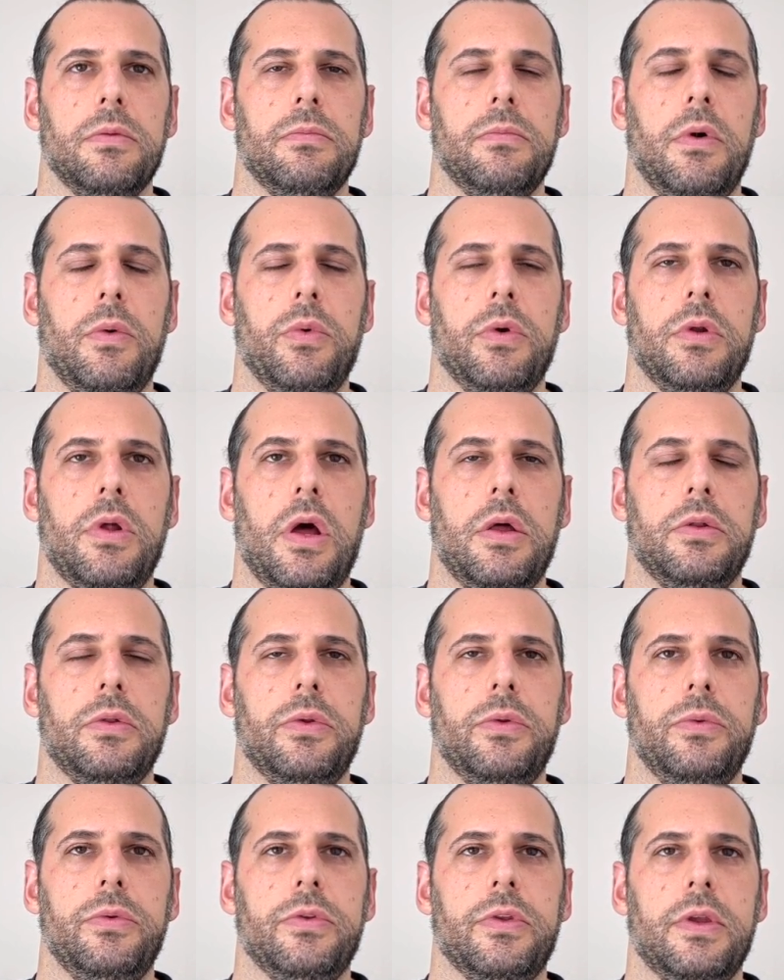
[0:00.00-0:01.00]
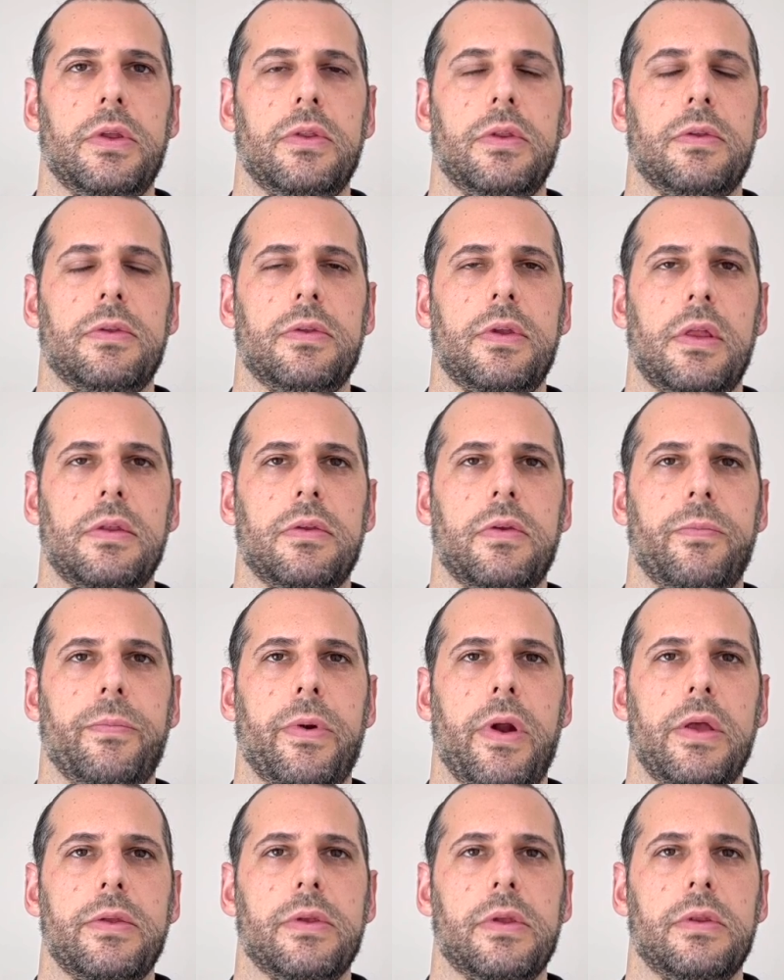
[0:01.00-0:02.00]
but we're not losing this sense of
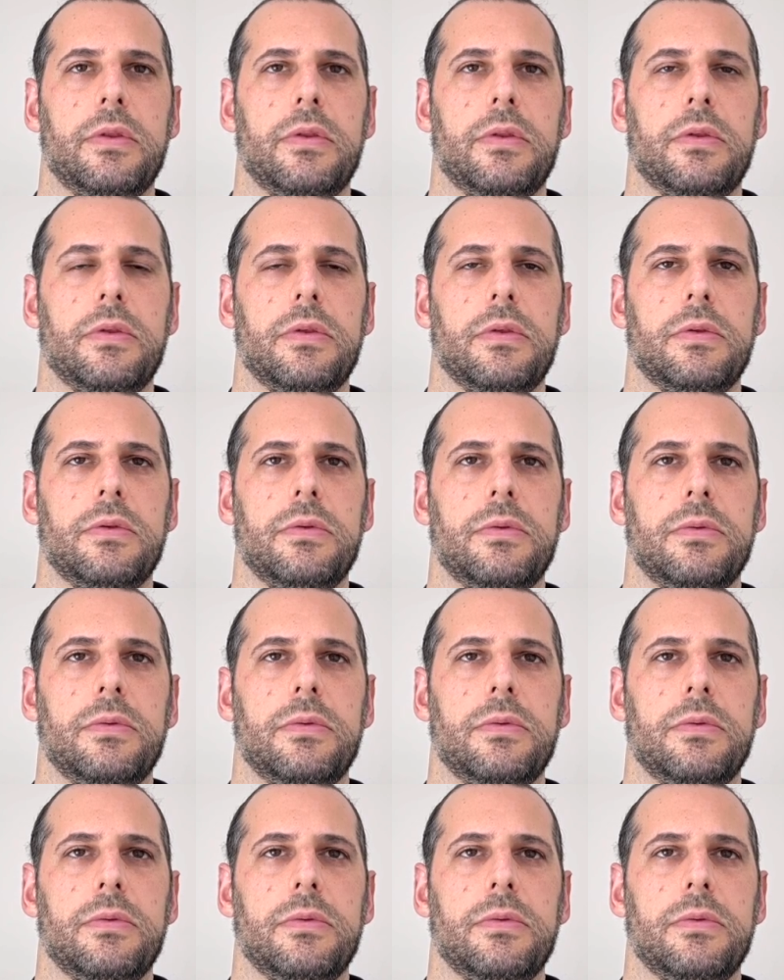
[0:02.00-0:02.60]
presence.